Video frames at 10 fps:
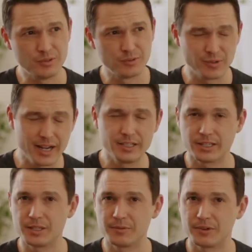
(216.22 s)

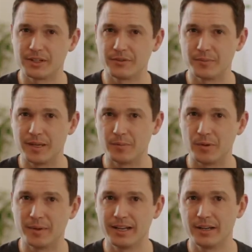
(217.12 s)
ranges for different people,
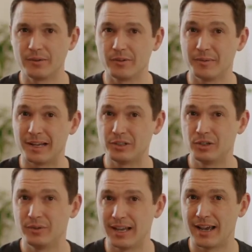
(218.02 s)
but anywhere from about
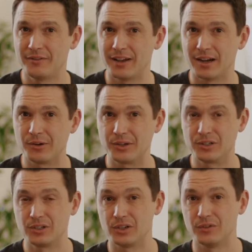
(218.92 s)
2.5
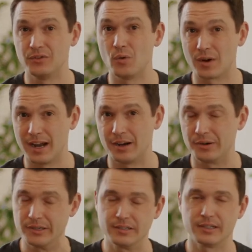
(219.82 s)
hours to 4
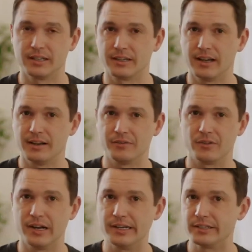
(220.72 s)
hours. It can kind of
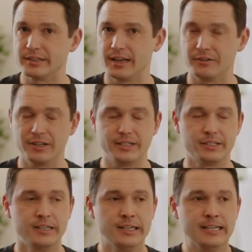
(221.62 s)
range in that
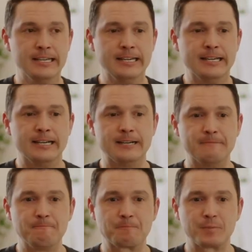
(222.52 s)

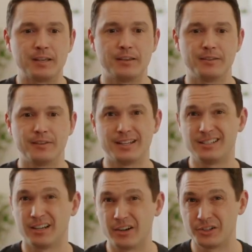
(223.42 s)
range. That's
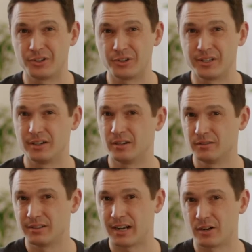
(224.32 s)
done in our surgery center,
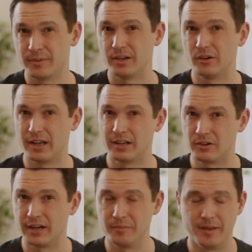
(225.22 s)
Sacramento and
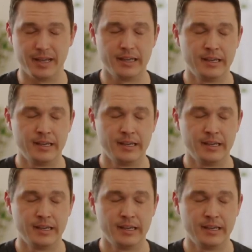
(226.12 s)
Granite Bay.